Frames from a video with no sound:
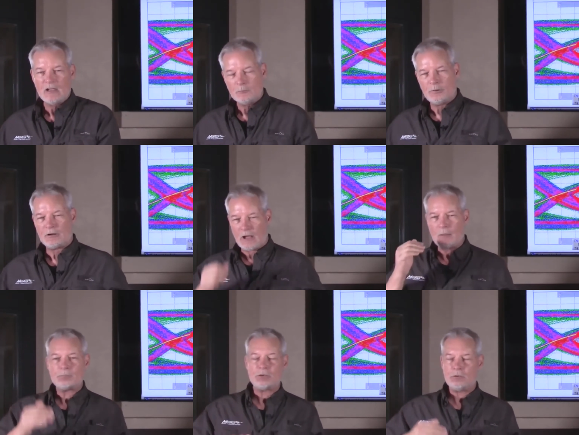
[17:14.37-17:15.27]
But
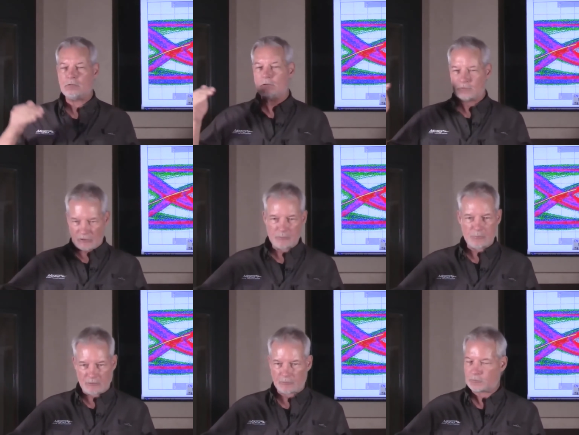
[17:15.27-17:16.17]
up to 10
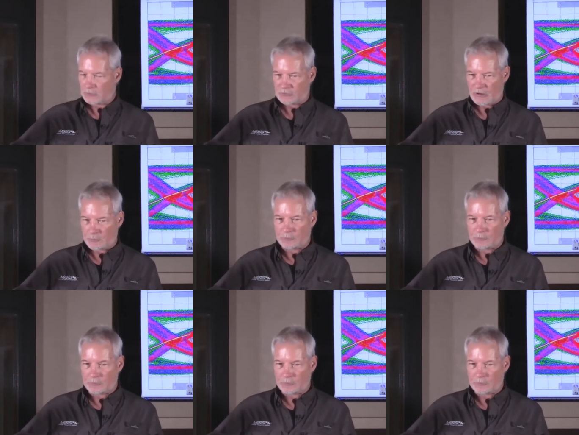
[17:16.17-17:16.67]
meters, for example,